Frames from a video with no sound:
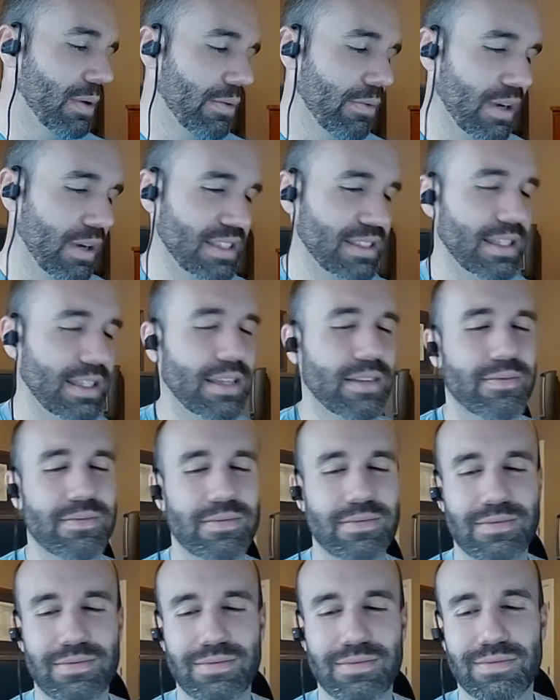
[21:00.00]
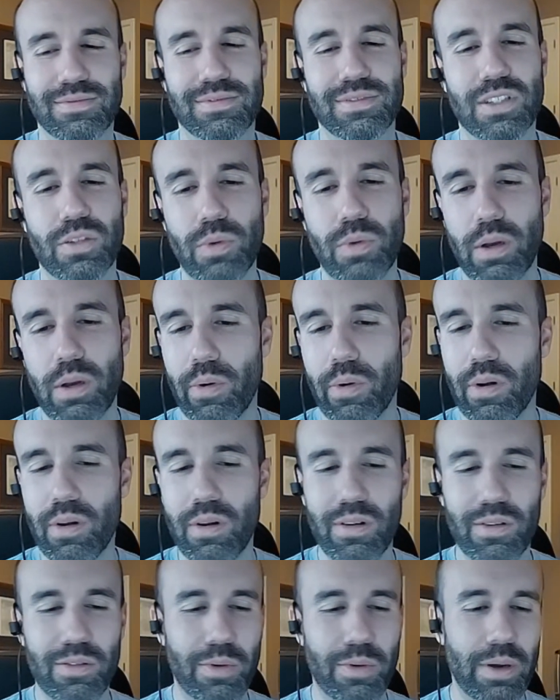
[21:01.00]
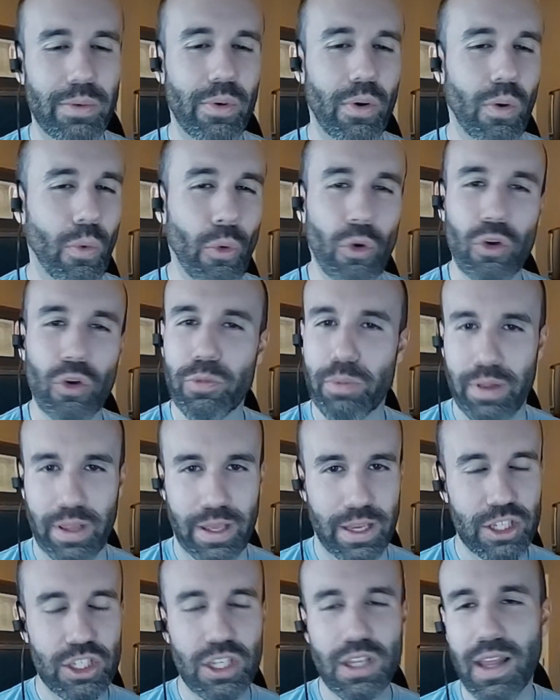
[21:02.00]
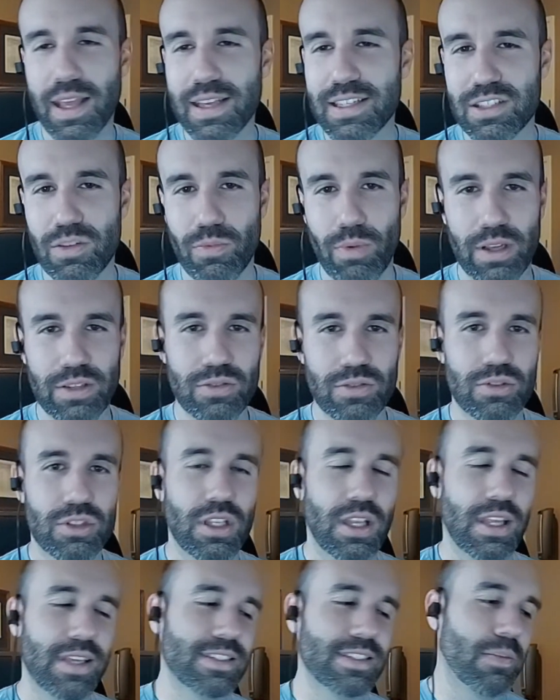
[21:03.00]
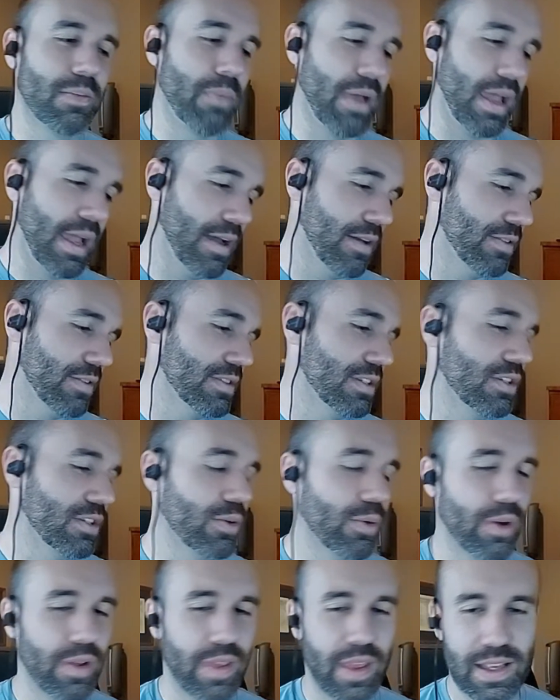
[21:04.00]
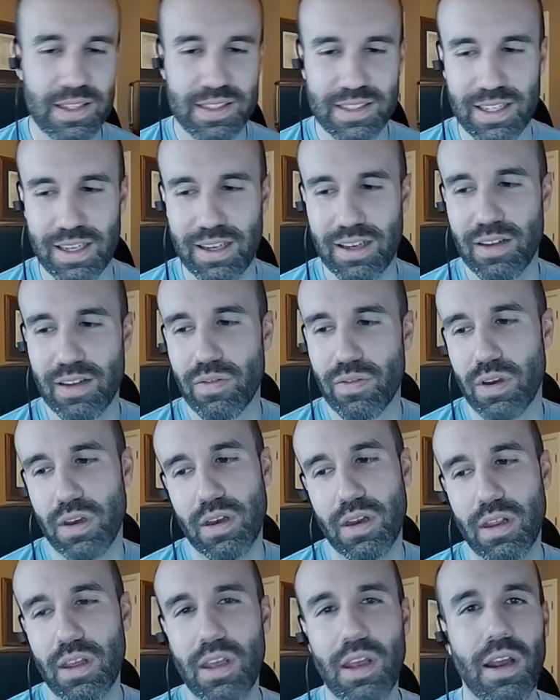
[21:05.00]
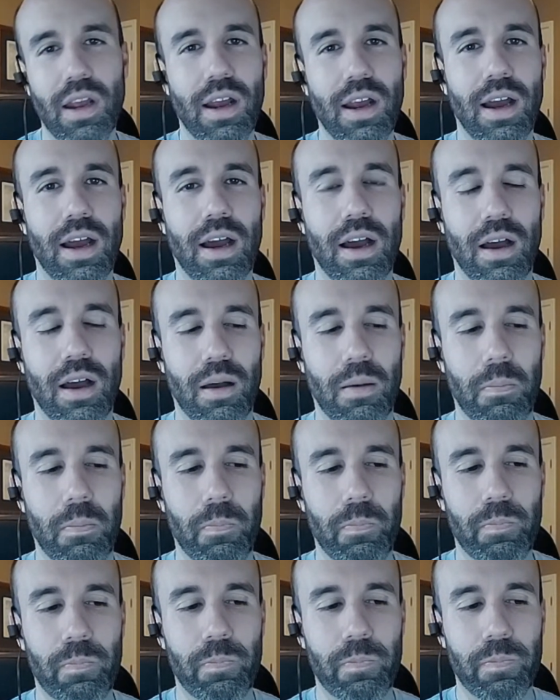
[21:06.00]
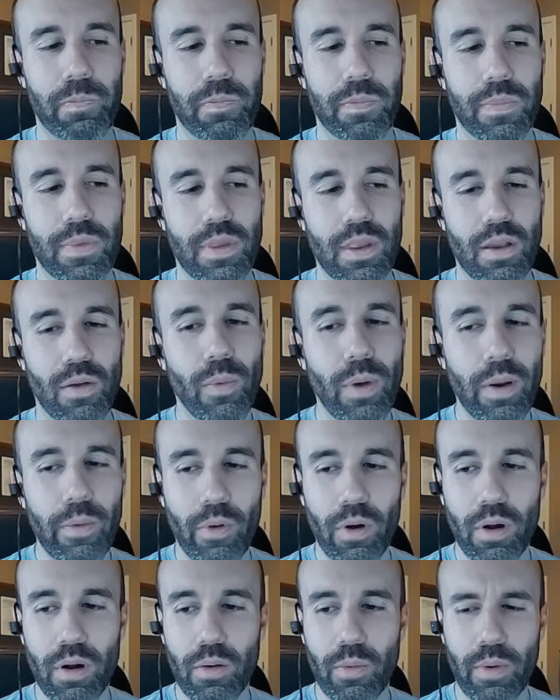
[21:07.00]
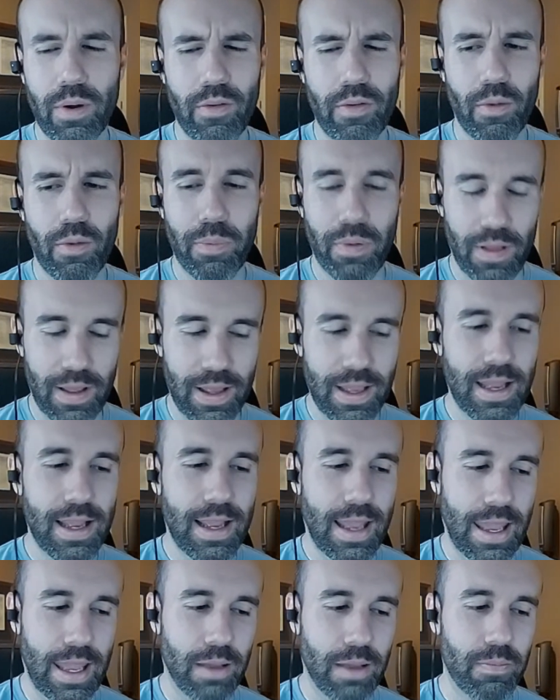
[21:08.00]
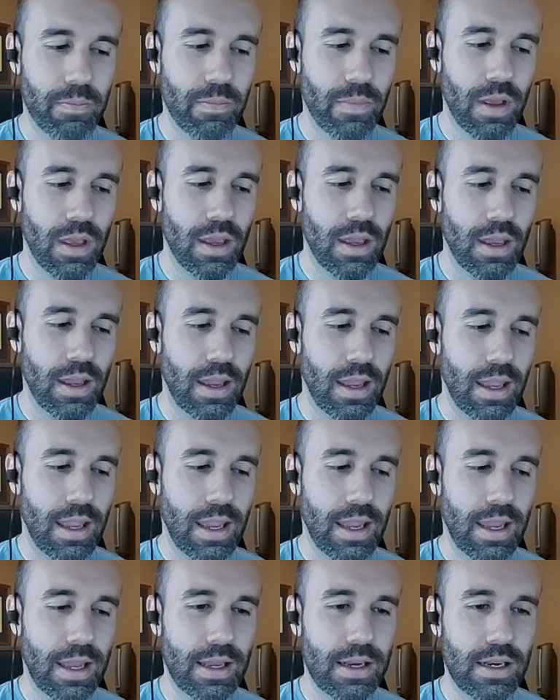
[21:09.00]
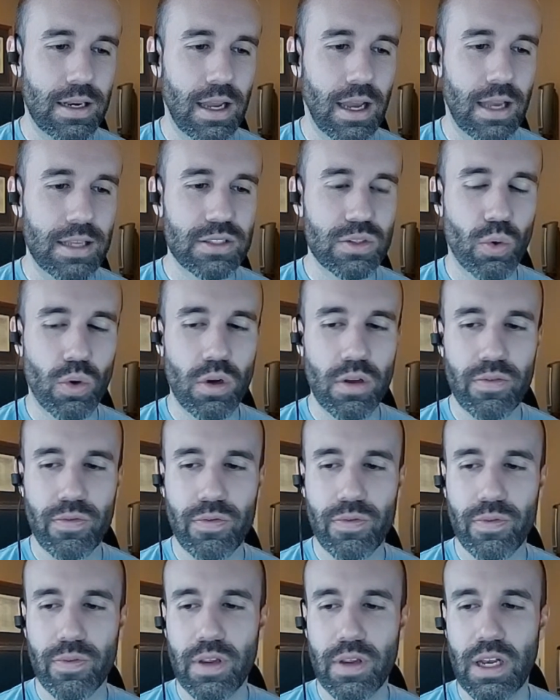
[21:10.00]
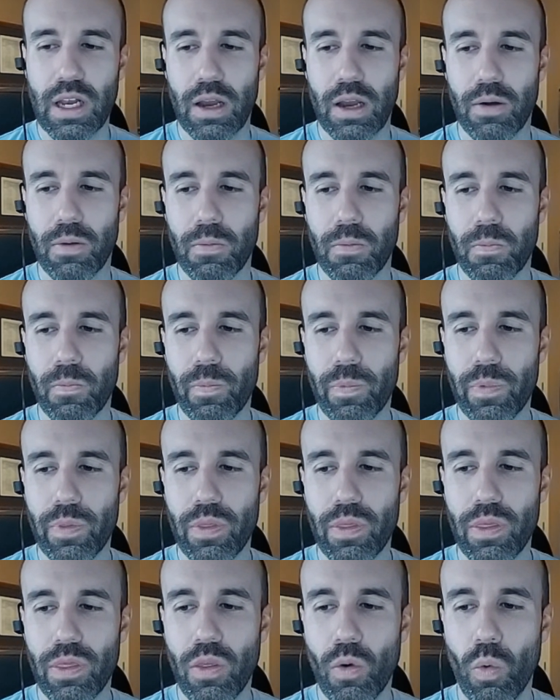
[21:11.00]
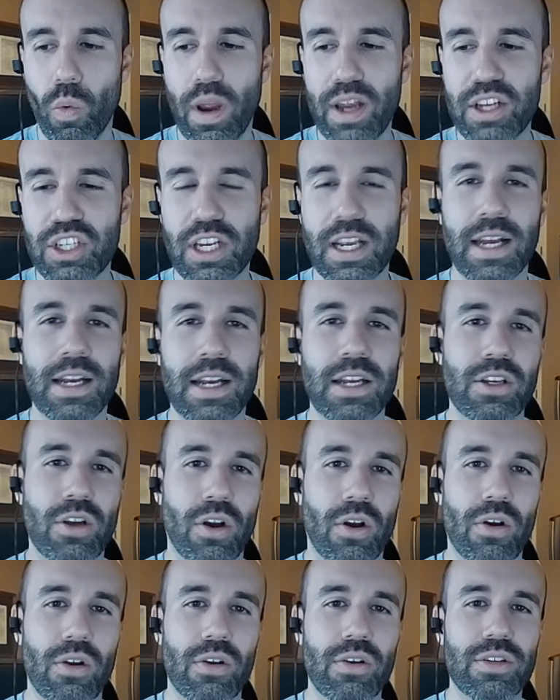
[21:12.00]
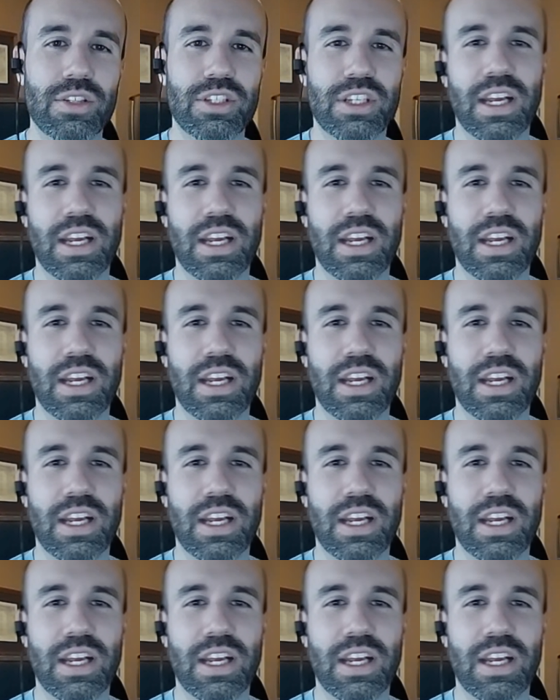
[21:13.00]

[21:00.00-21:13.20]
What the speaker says: wrestling. We were horse playing. She likes to wrestle. She likes to pounce and do all that stuff. And um, we were playing a game, and I sort of, the way she kind of turned,